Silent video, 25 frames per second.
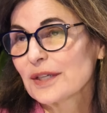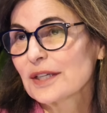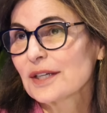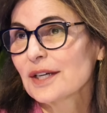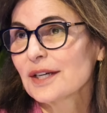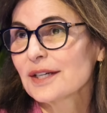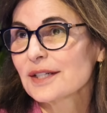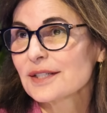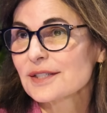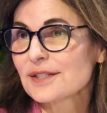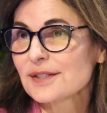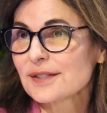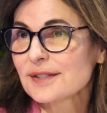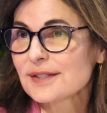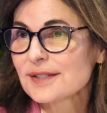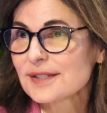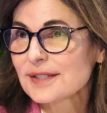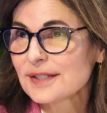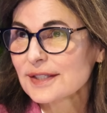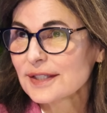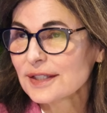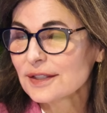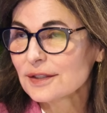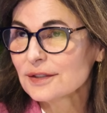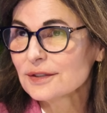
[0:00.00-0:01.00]
because
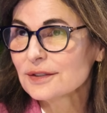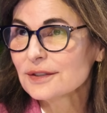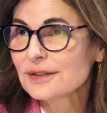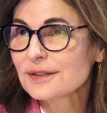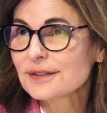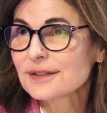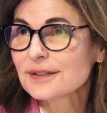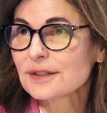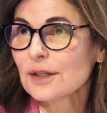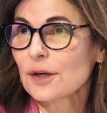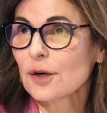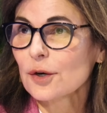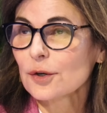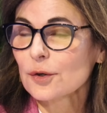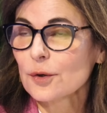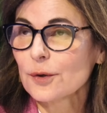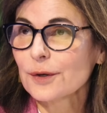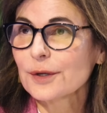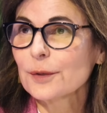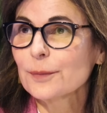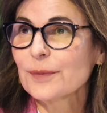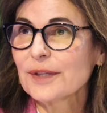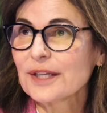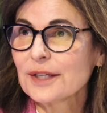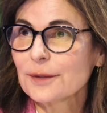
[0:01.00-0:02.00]
skills are
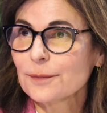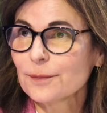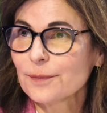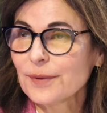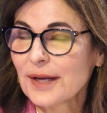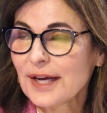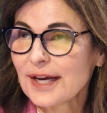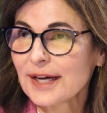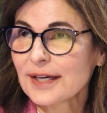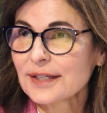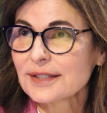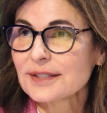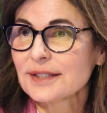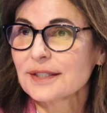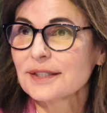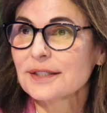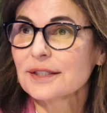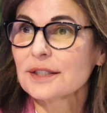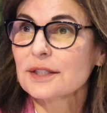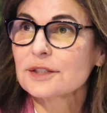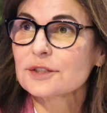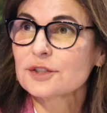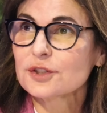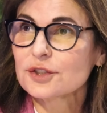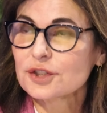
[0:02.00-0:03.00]
going to be
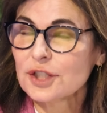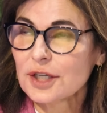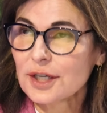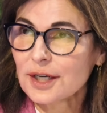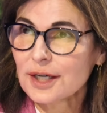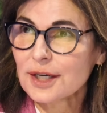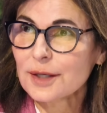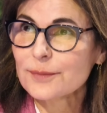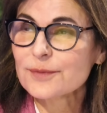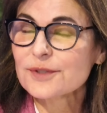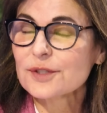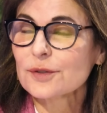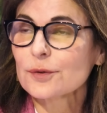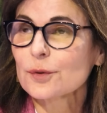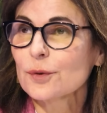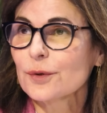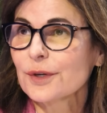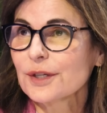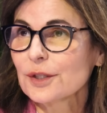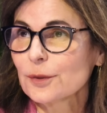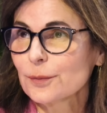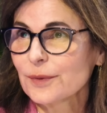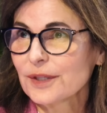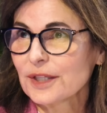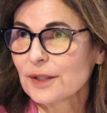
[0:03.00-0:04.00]
impacted, jobs are
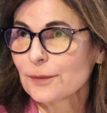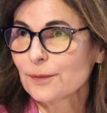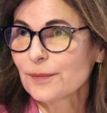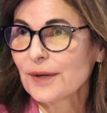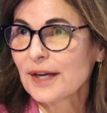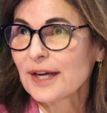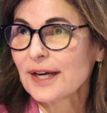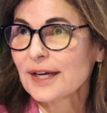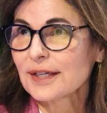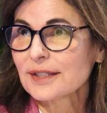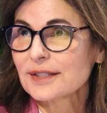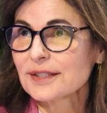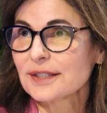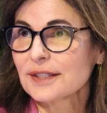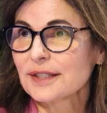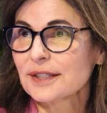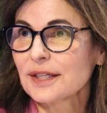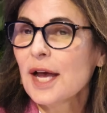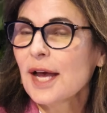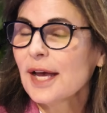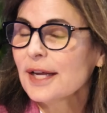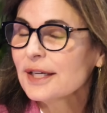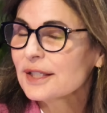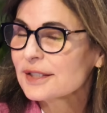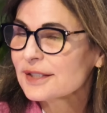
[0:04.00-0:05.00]
going to be impacted.
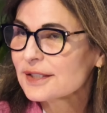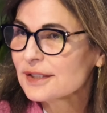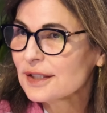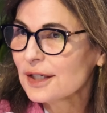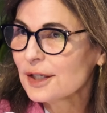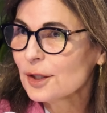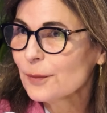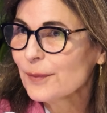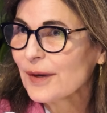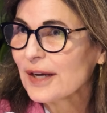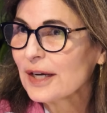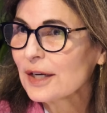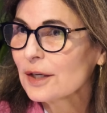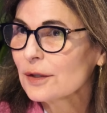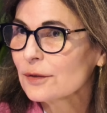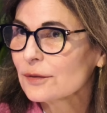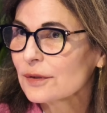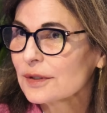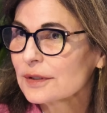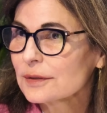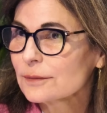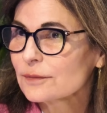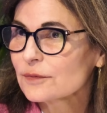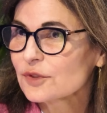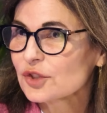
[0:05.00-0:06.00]
And it's not about
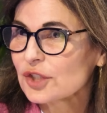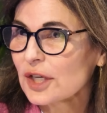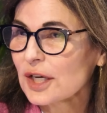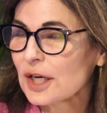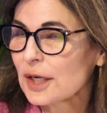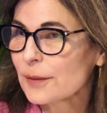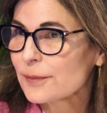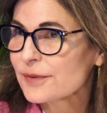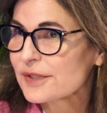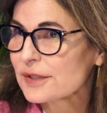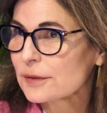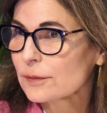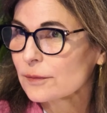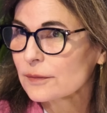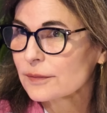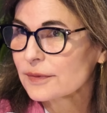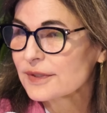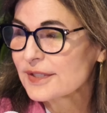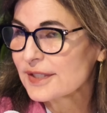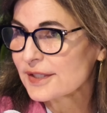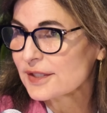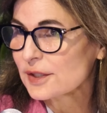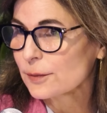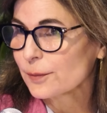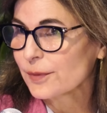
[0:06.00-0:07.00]
jobs
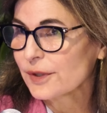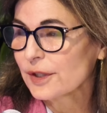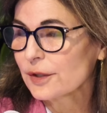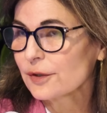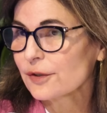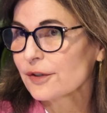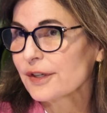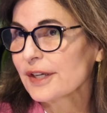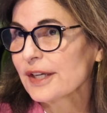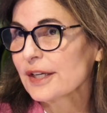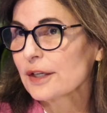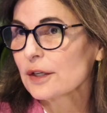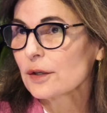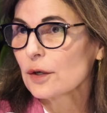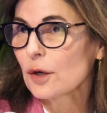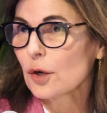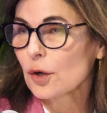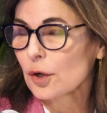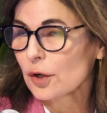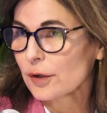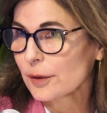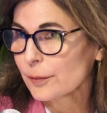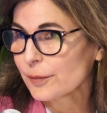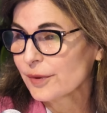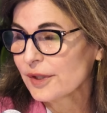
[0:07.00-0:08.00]
disappearing
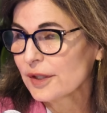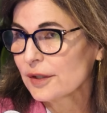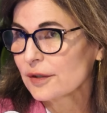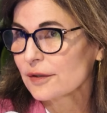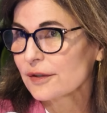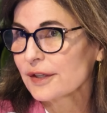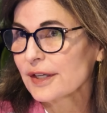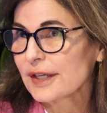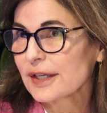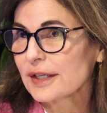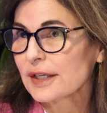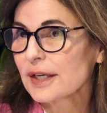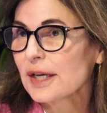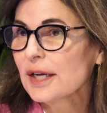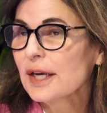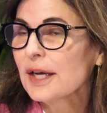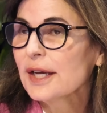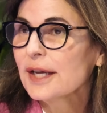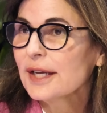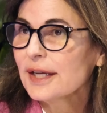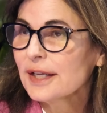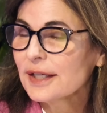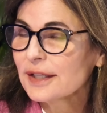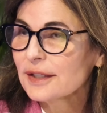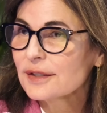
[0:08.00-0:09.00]
or appearing,
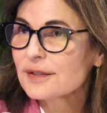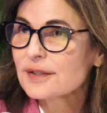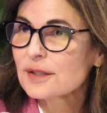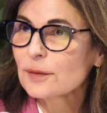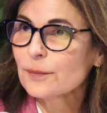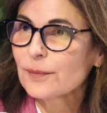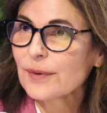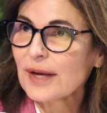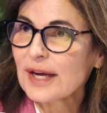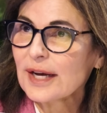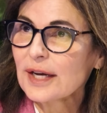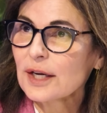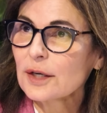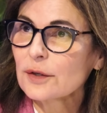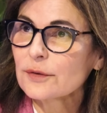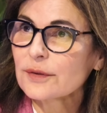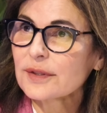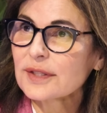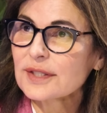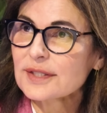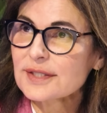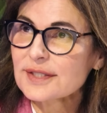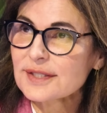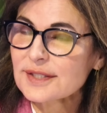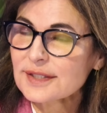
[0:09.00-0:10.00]
it is
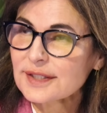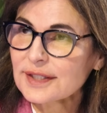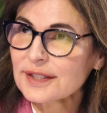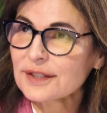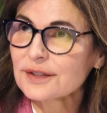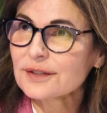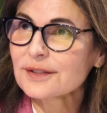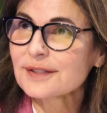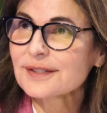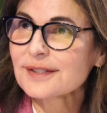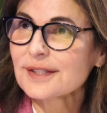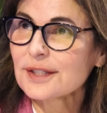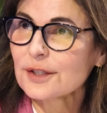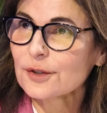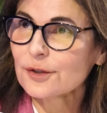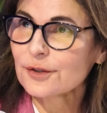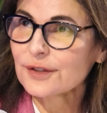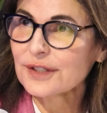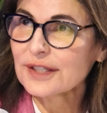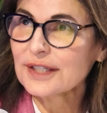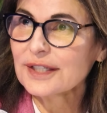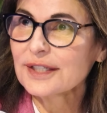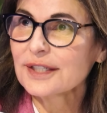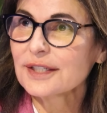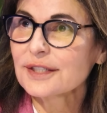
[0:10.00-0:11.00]
about the skills that are
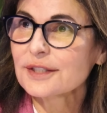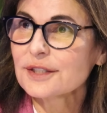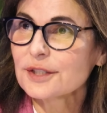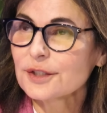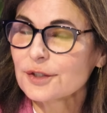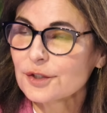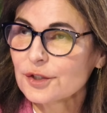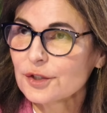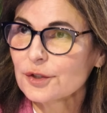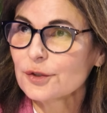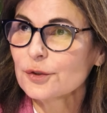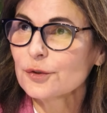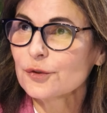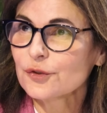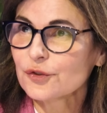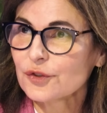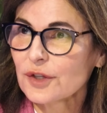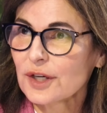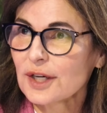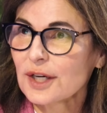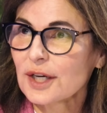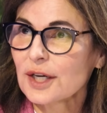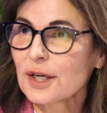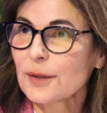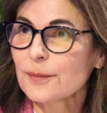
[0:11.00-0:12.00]
needed to do
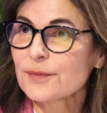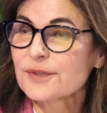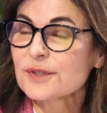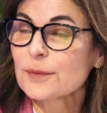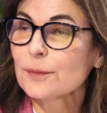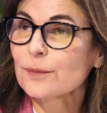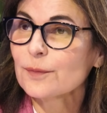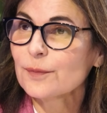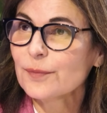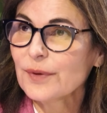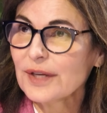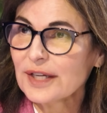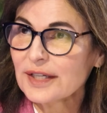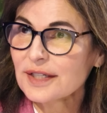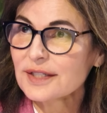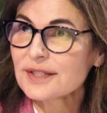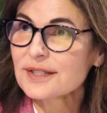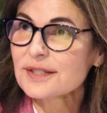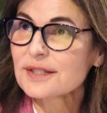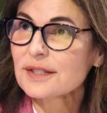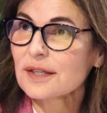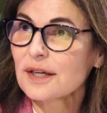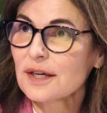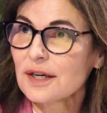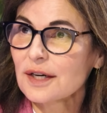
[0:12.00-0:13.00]
jobs
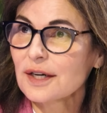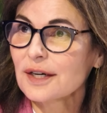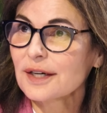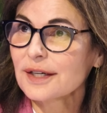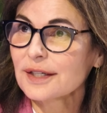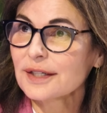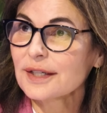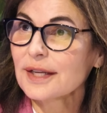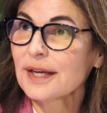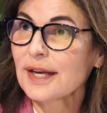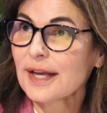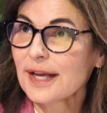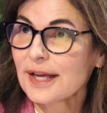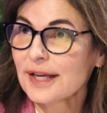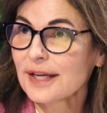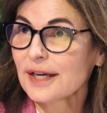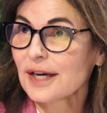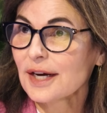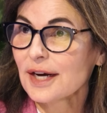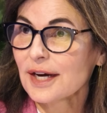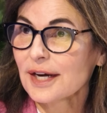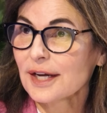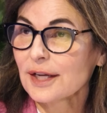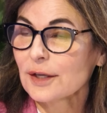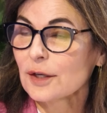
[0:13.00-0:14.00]
based on
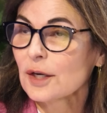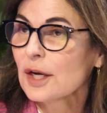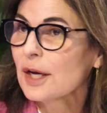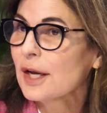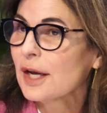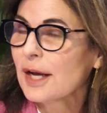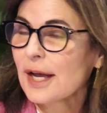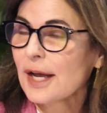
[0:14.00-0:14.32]
AI.